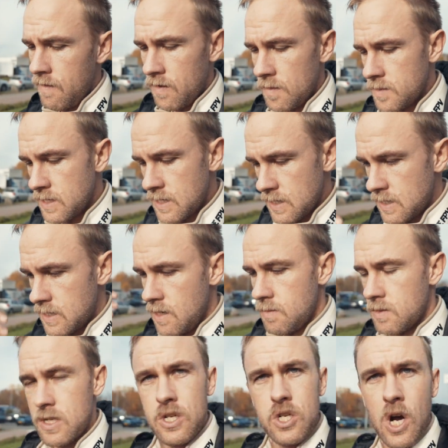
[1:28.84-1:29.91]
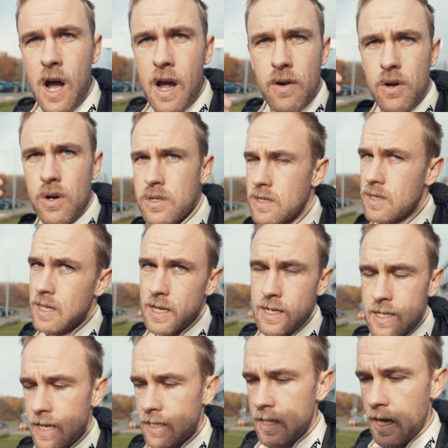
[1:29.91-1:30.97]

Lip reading: from systems and gyros and things like